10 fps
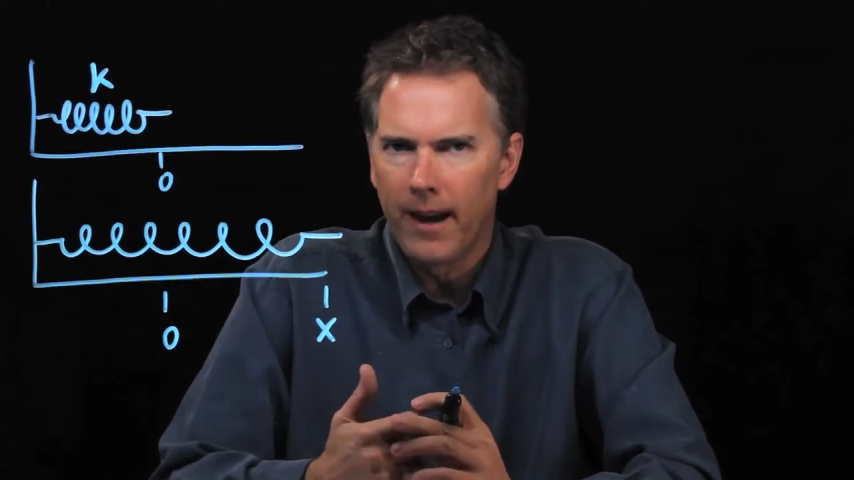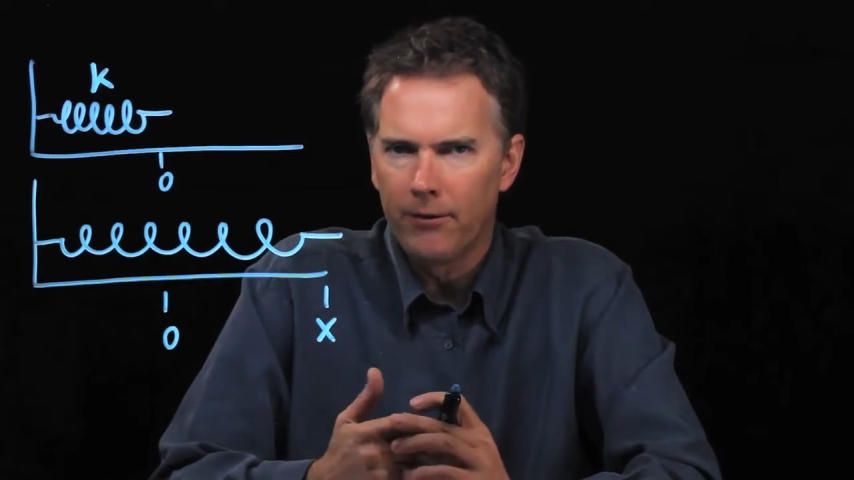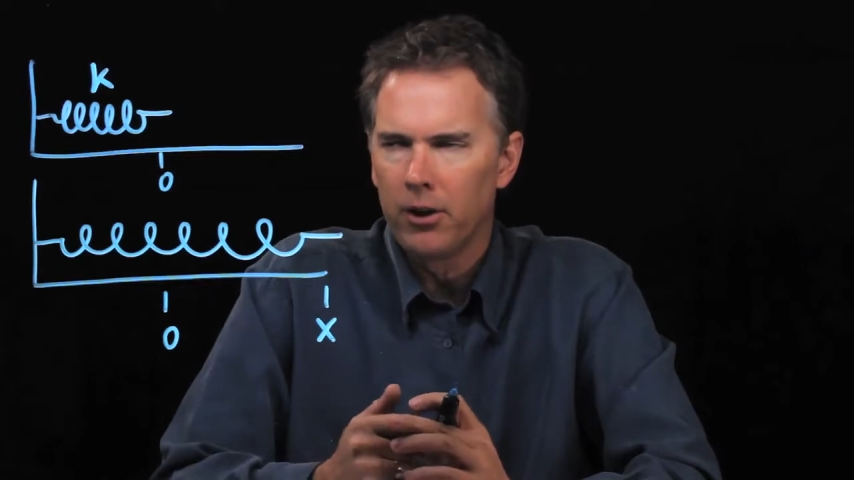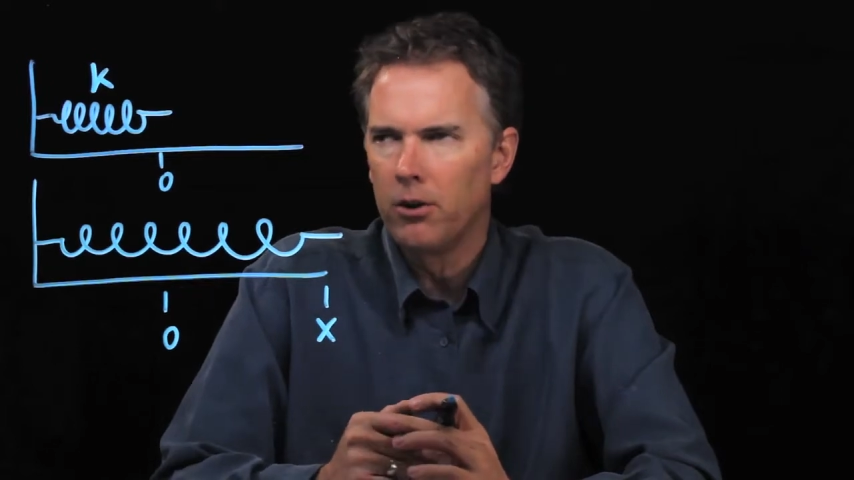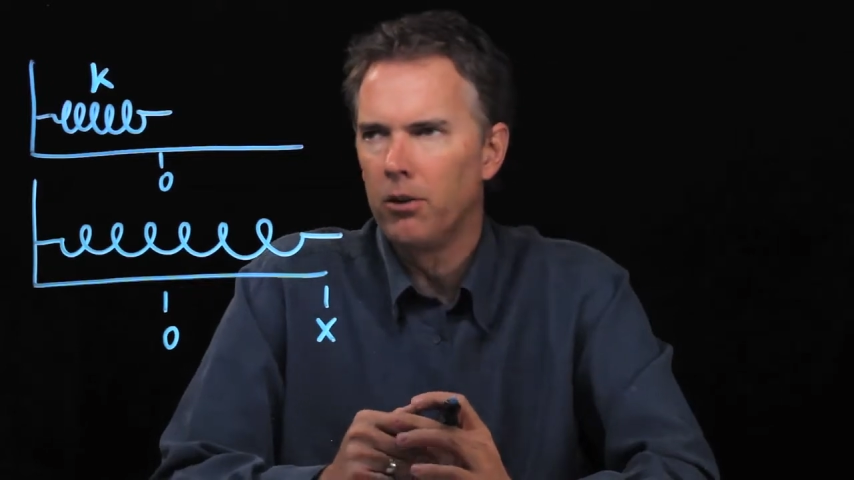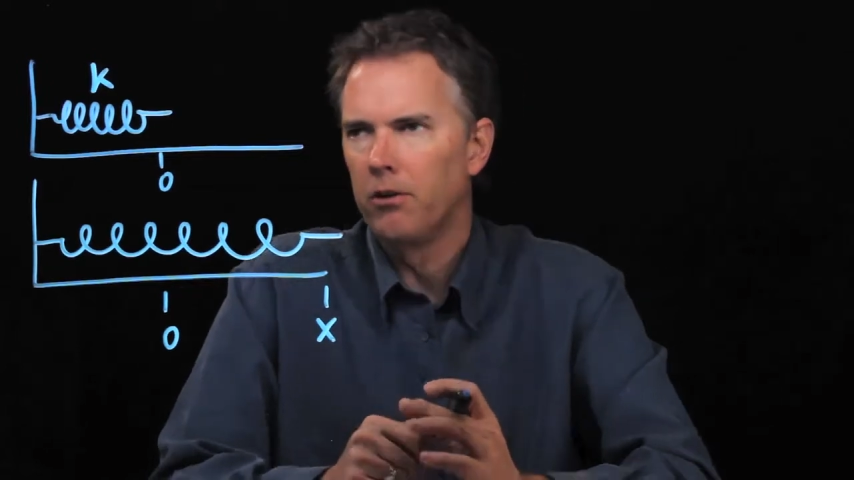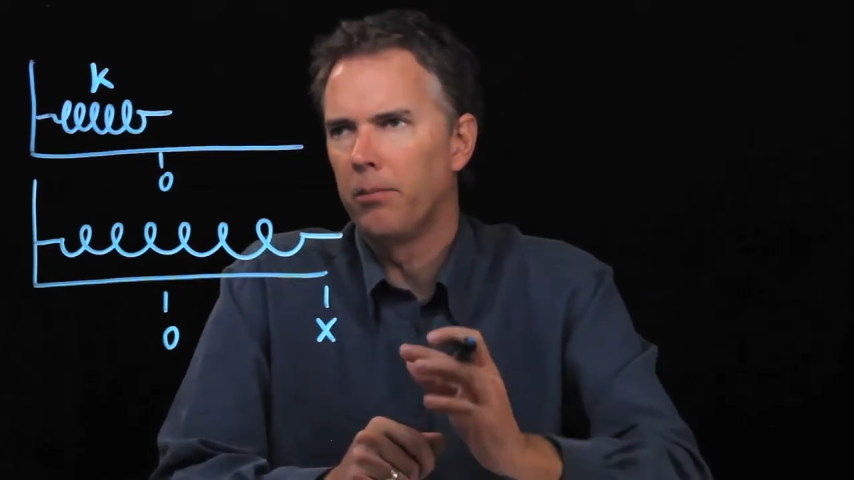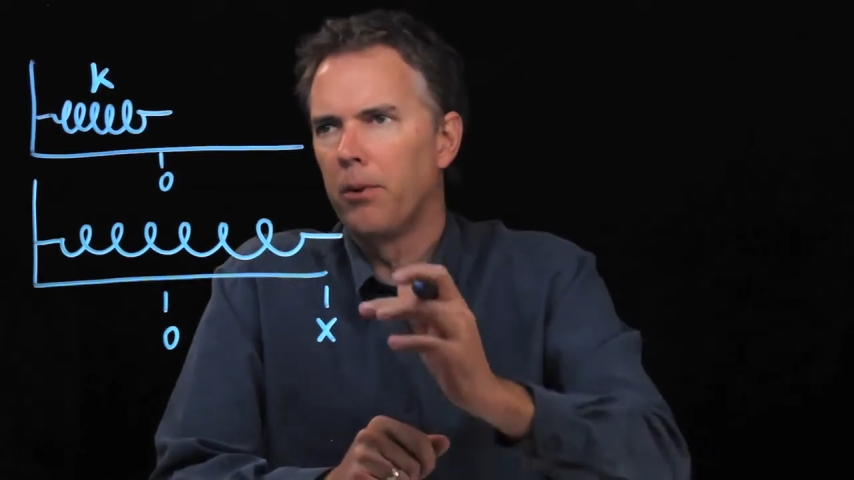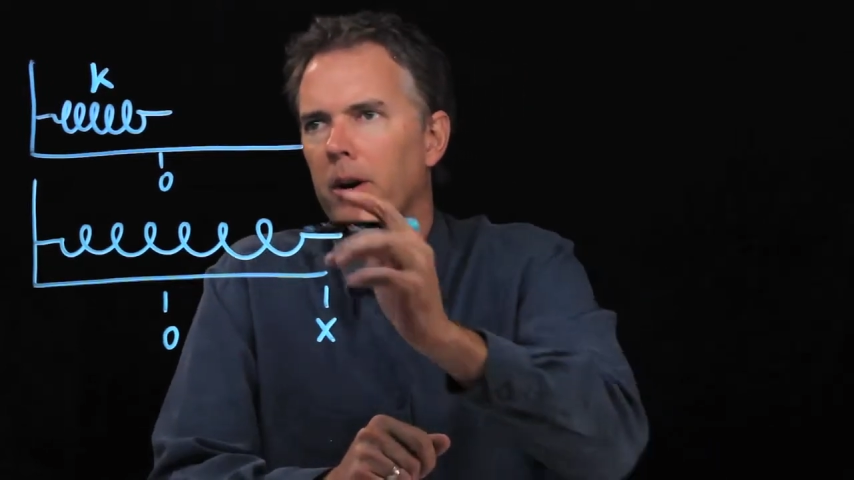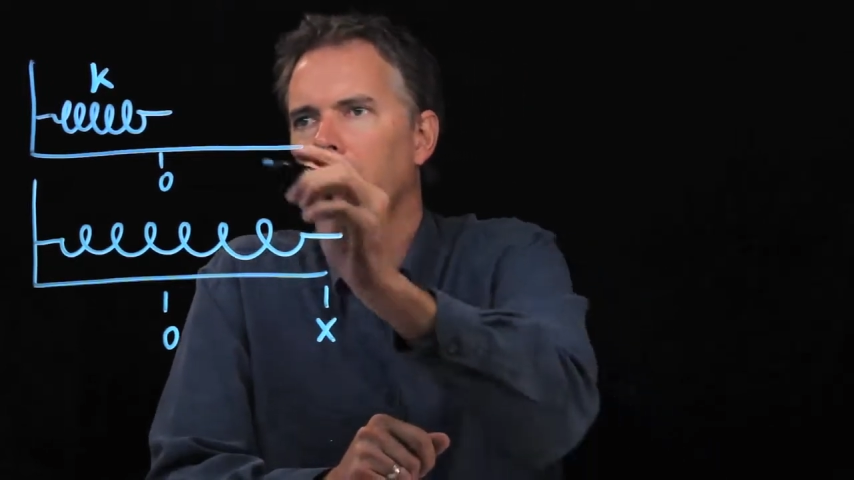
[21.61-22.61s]
heavy duty
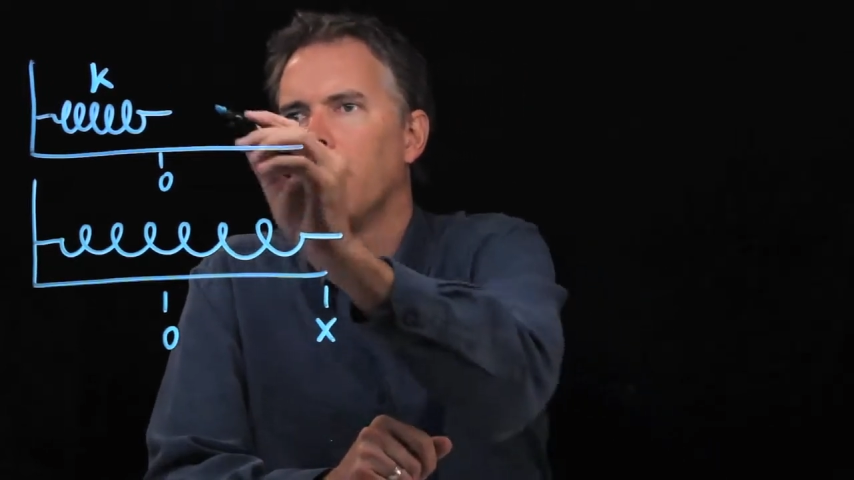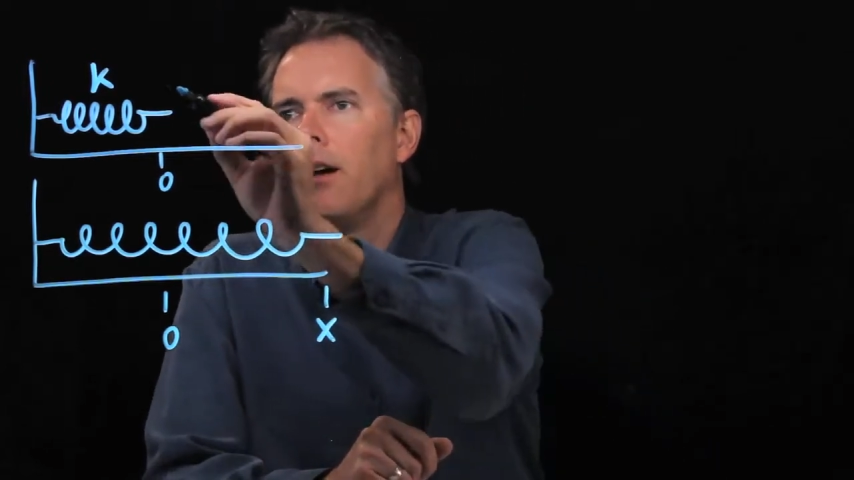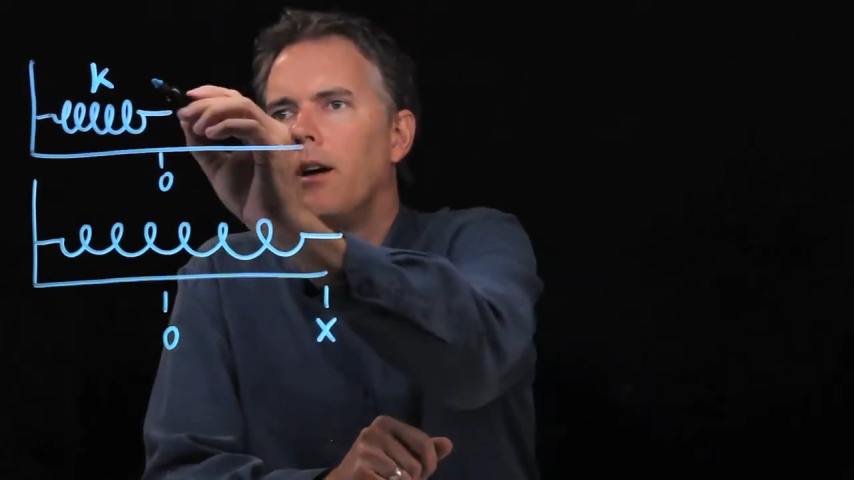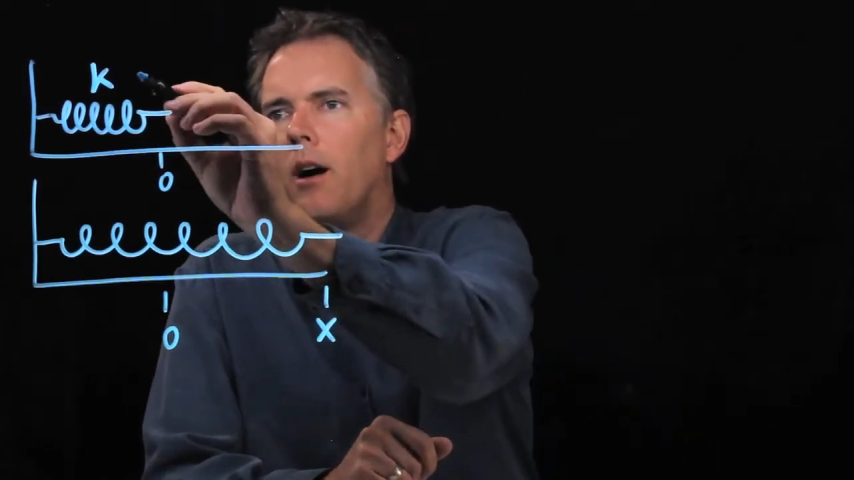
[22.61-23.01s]
spring,